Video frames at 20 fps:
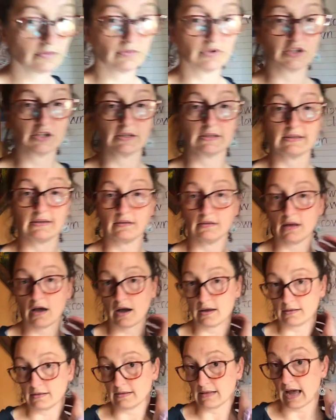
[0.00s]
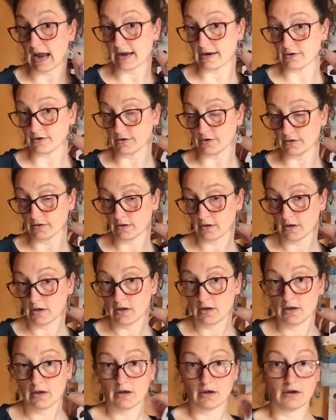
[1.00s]
is a lot lighter.
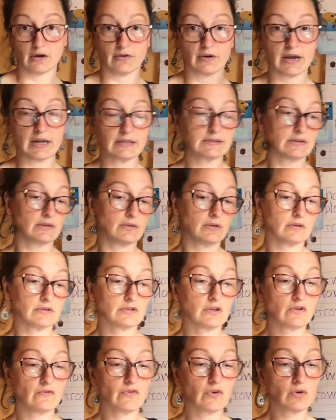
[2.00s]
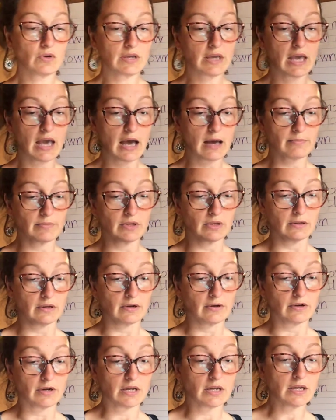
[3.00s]
All right, so there's our
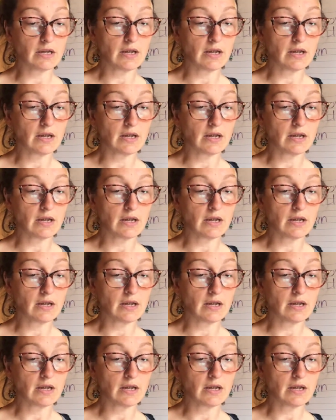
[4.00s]
vocabulary.